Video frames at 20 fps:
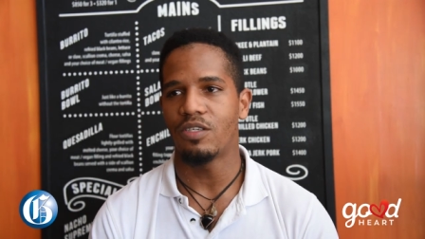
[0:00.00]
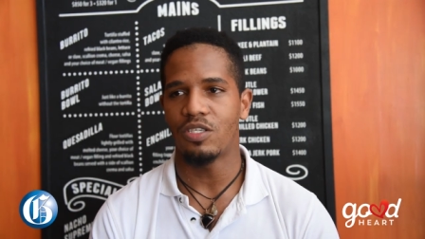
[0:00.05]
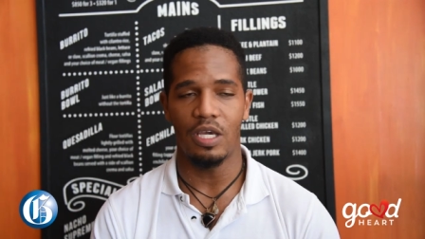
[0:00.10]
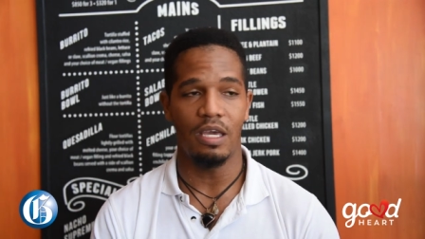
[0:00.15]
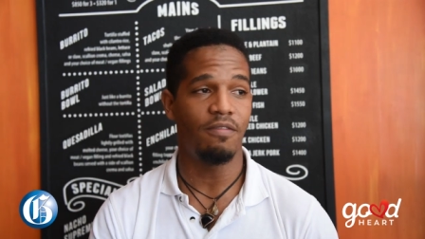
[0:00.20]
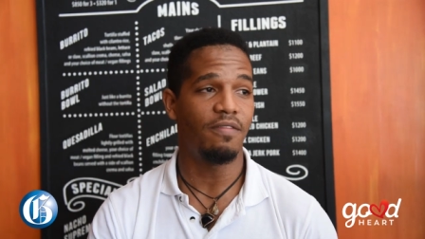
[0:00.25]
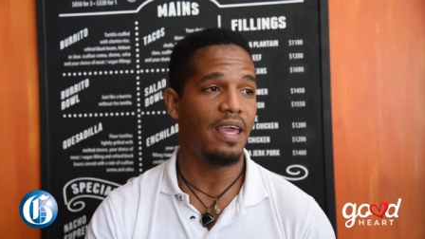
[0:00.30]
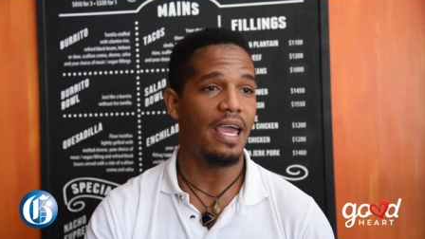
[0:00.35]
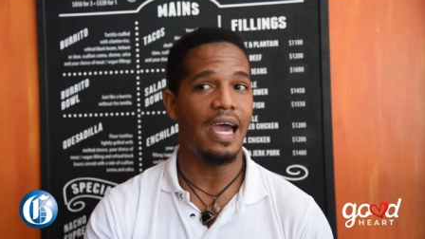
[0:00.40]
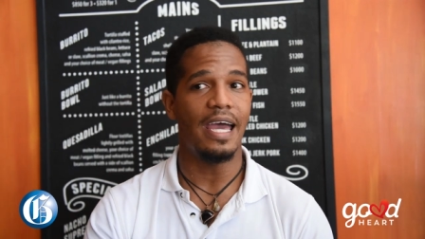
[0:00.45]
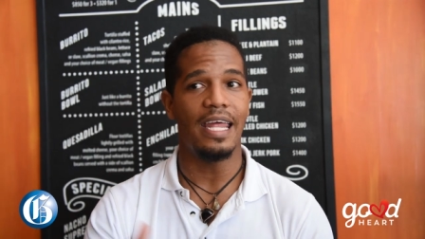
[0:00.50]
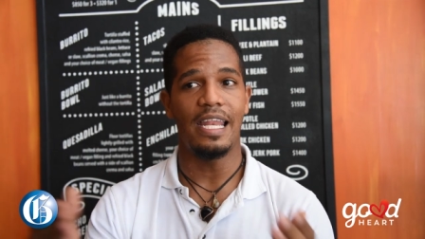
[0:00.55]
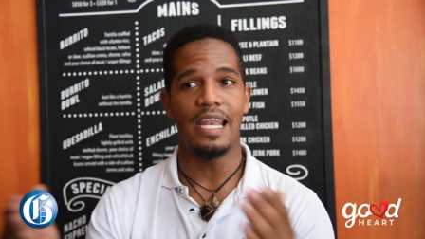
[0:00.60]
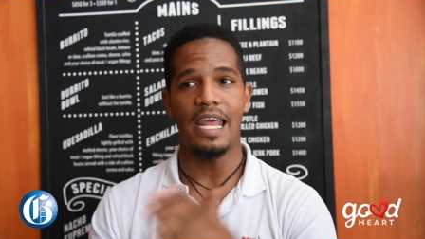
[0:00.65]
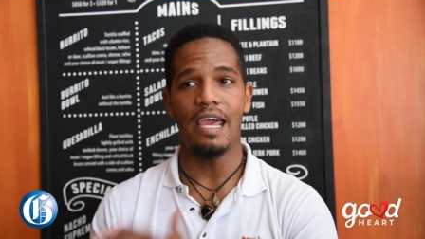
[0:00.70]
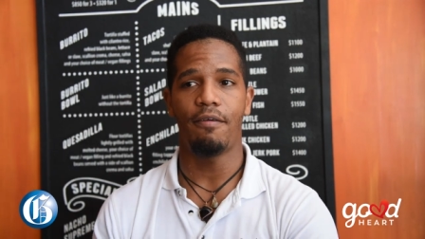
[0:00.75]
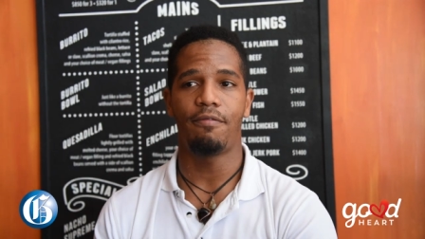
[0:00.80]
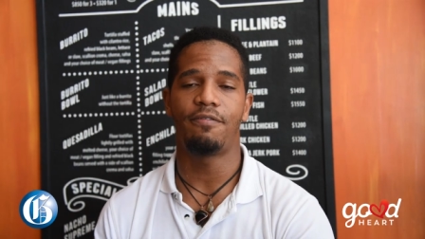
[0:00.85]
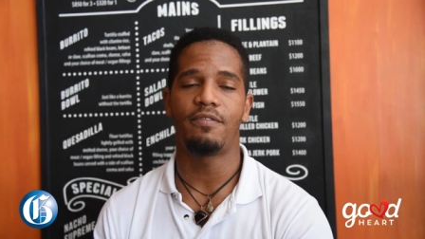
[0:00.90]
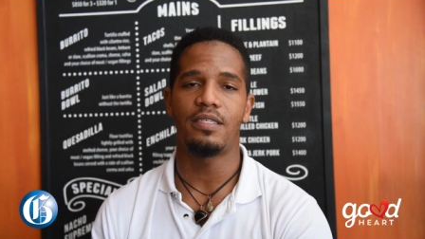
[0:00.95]
So if they had
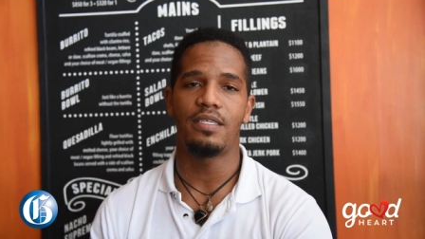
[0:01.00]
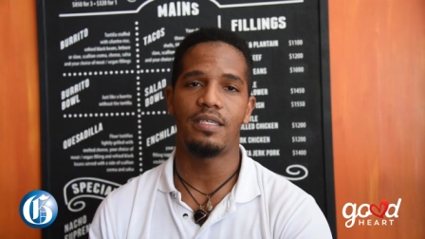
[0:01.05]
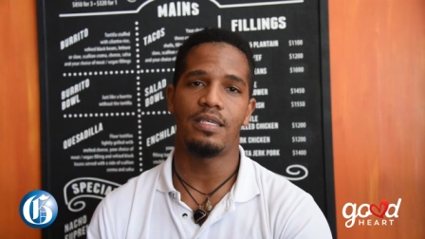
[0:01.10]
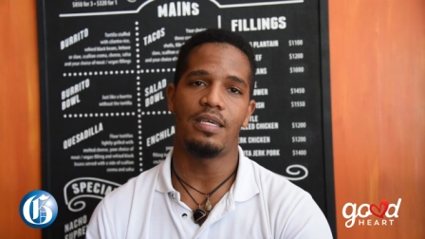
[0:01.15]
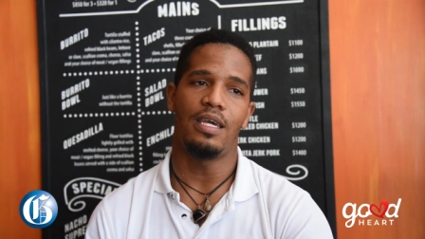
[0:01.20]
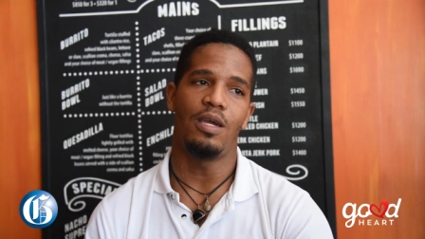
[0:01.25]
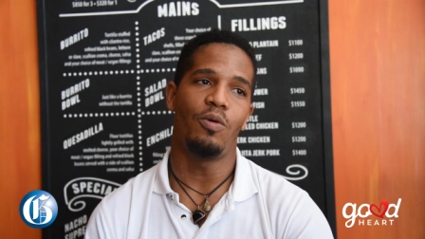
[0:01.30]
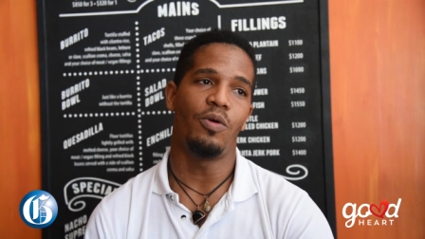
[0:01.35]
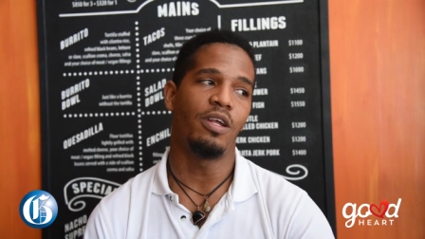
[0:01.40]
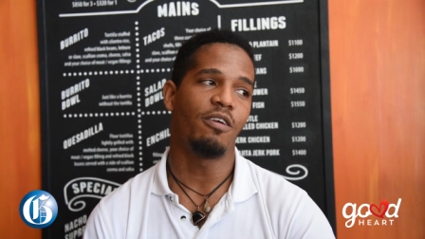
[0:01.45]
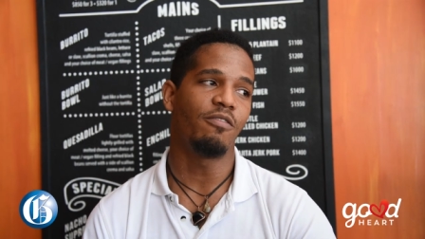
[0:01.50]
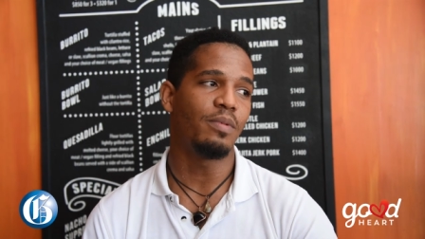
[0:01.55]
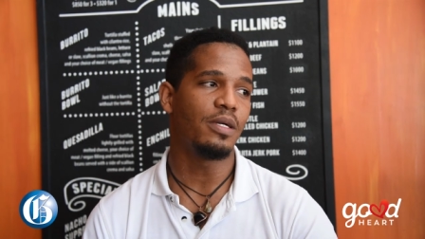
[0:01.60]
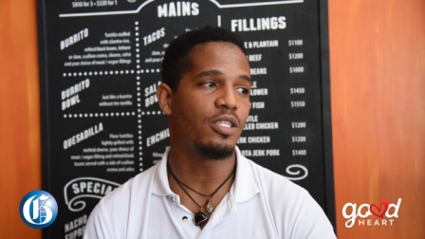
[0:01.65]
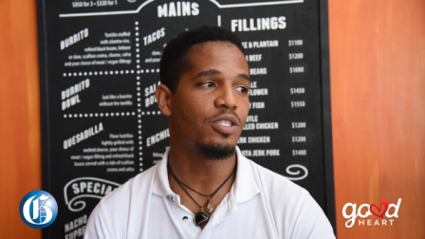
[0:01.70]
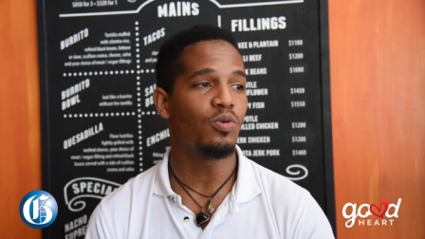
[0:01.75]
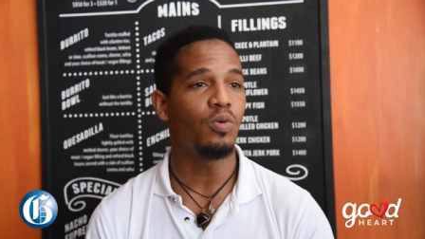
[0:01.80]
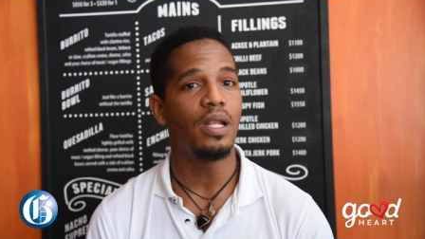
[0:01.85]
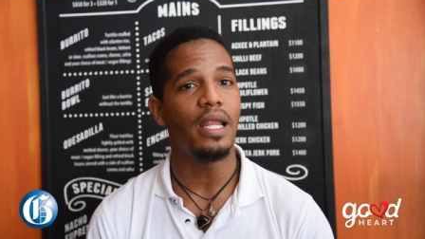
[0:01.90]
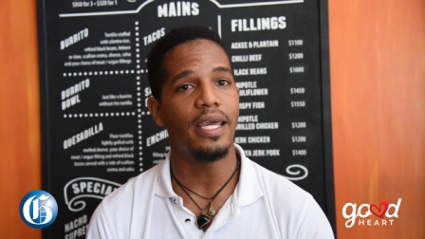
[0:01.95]
left, it would have
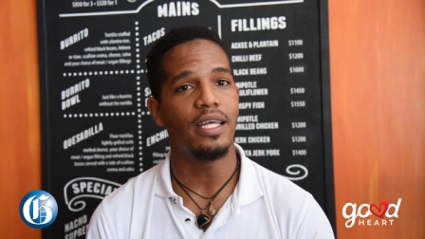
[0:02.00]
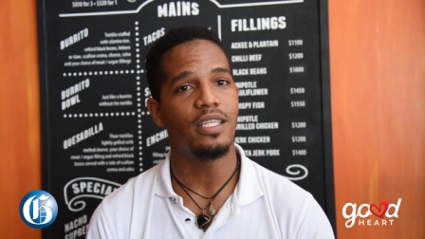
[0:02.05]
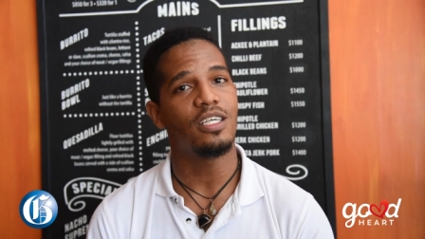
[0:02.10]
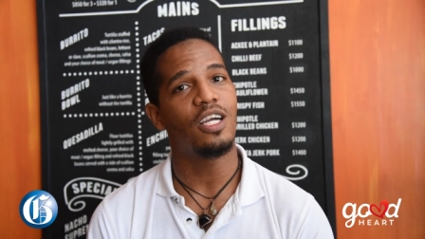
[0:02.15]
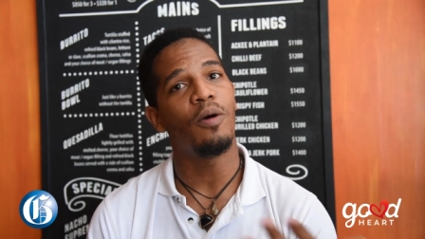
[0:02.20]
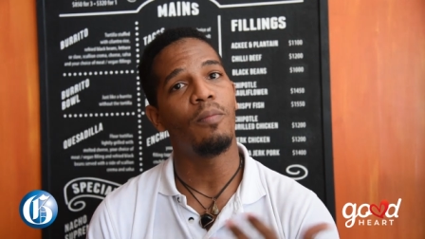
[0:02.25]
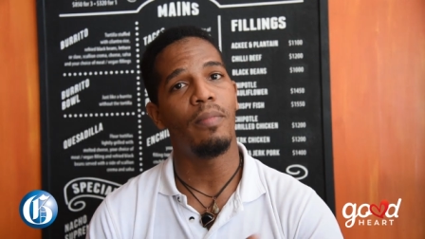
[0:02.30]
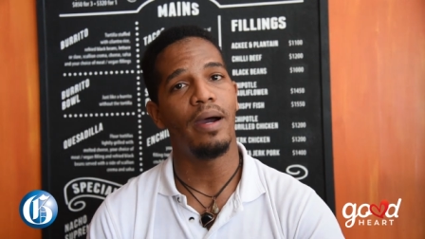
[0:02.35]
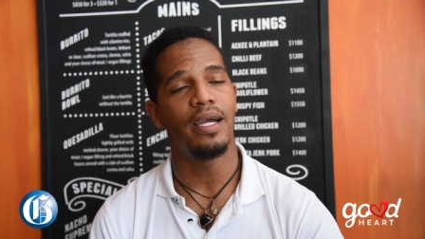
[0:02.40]
been too late to come